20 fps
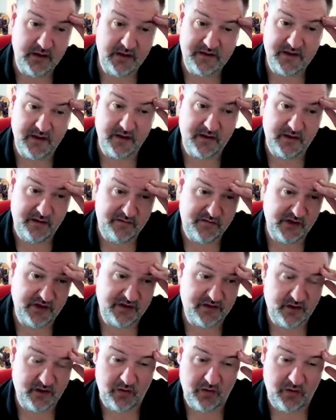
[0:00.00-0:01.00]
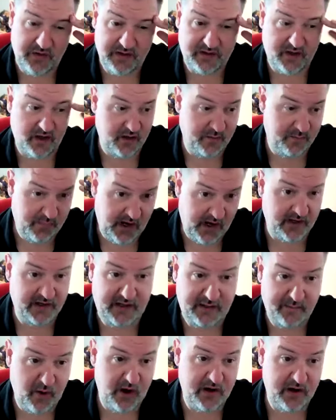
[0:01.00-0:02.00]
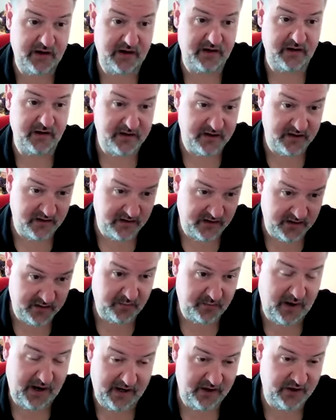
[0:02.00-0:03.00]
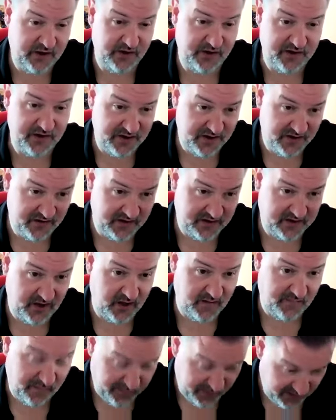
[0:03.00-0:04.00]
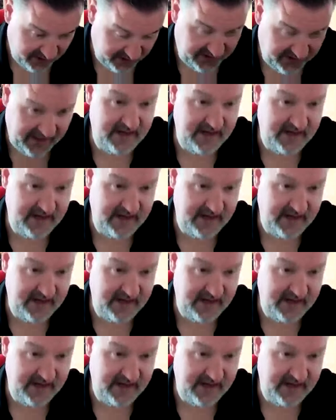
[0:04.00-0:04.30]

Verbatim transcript: is that they've just got this kind of bloody mindedness and this patience and this kind of I'm going to